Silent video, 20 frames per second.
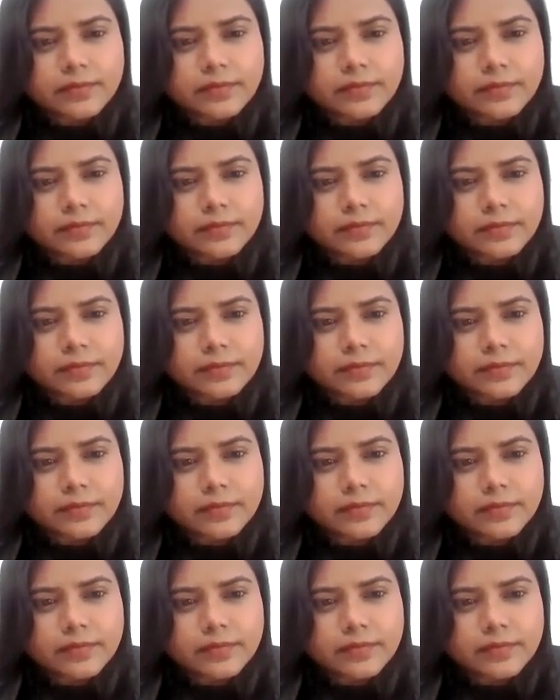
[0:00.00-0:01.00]

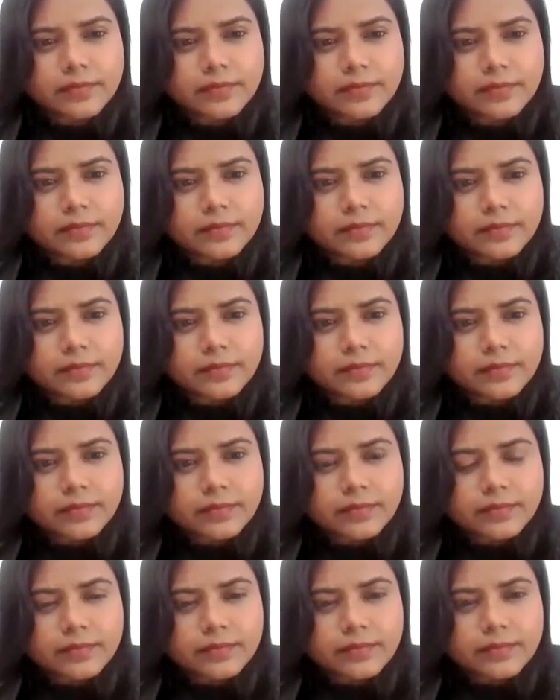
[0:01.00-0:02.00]

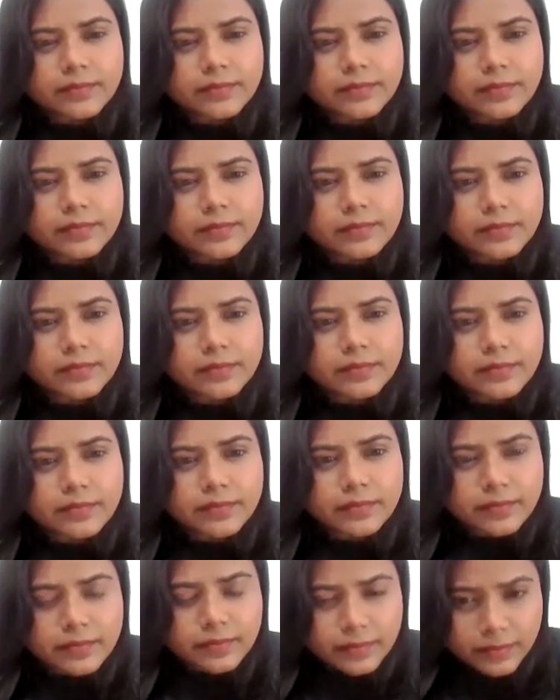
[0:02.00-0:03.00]

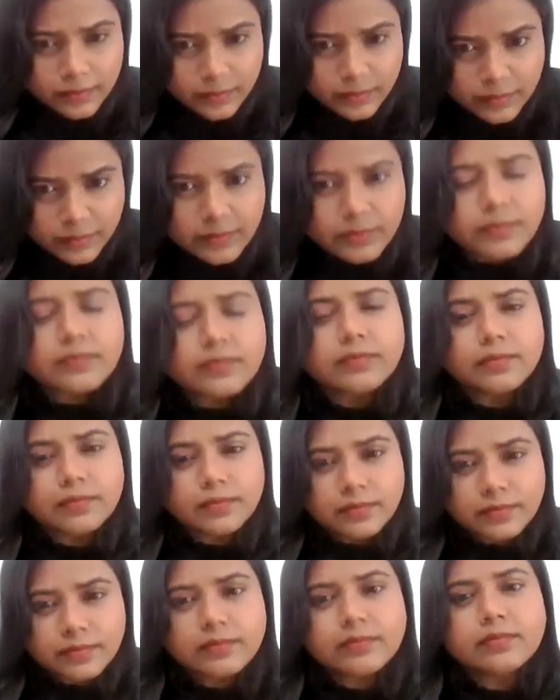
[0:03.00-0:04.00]

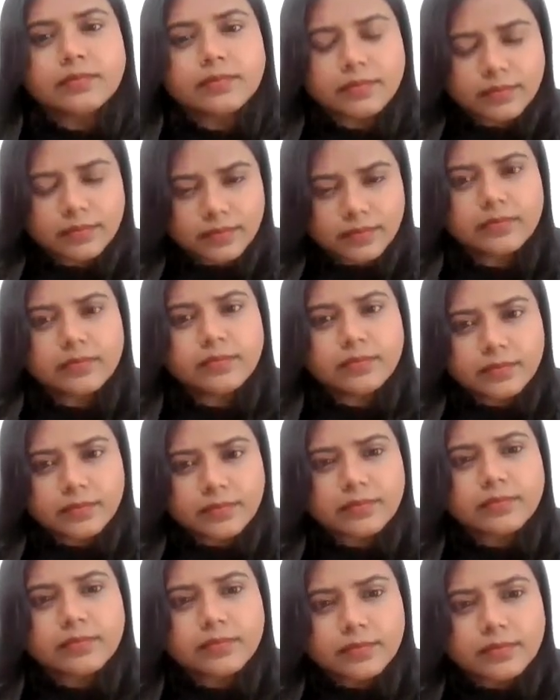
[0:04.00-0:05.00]

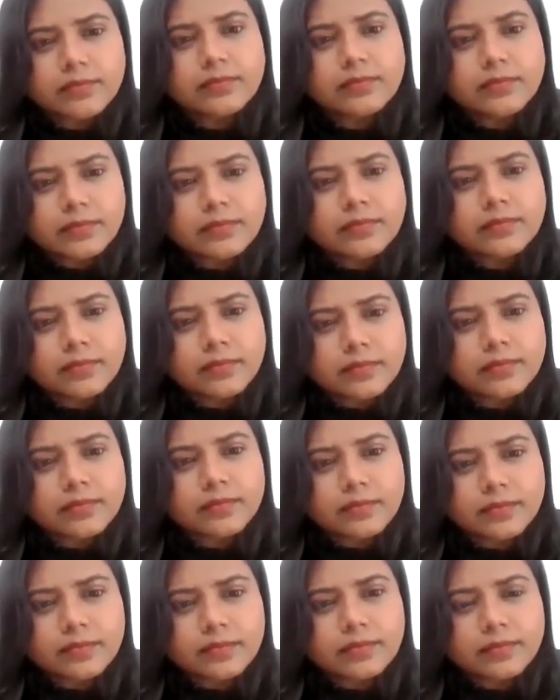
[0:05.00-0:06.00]

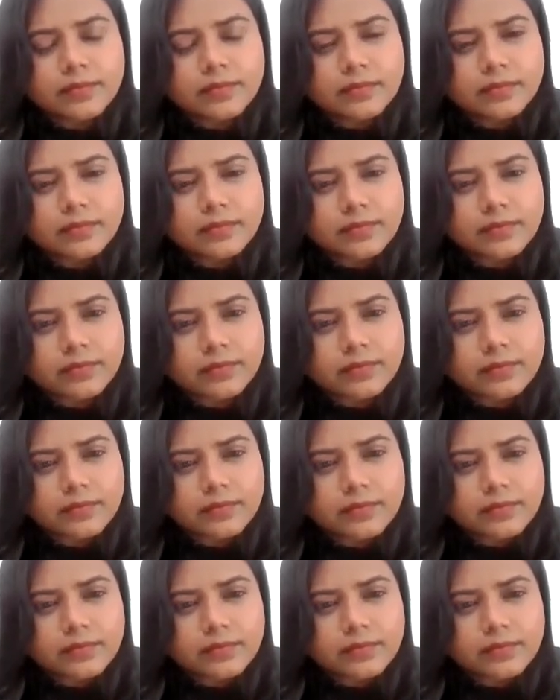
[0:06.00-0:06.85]
[no speech]